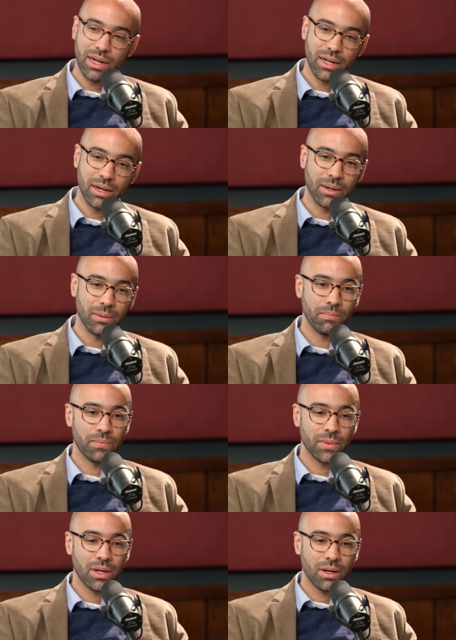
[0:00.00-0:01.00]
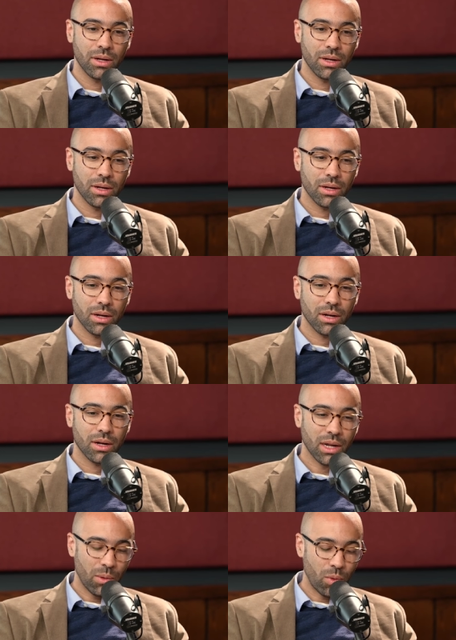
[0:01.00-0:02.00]
Right?
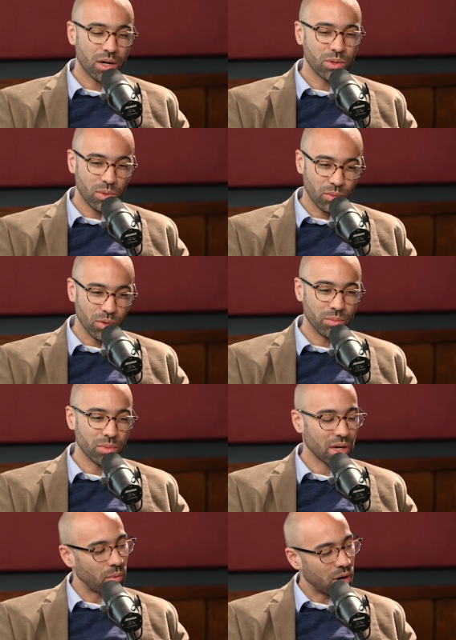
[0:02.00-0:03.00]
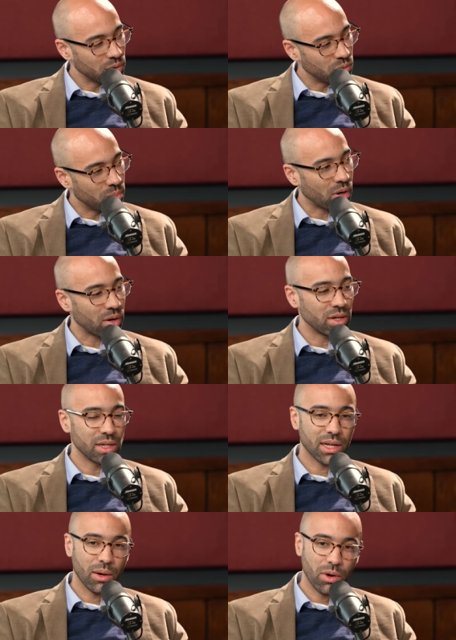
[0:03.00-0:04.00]
Can I walk into a room? Can I walk into a
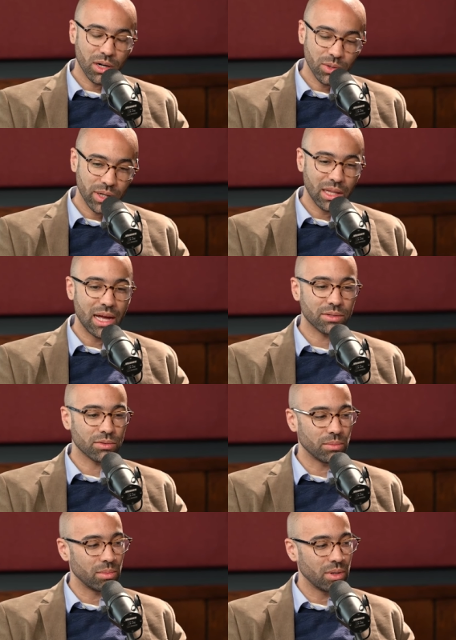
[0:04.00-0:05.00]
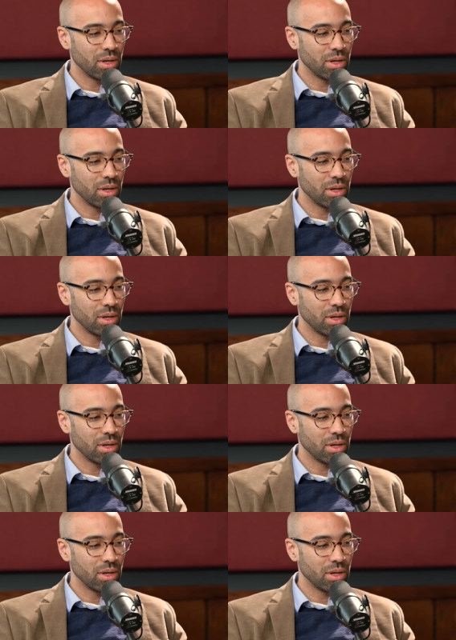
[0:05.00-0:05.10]
party? Can I walk into a classroom?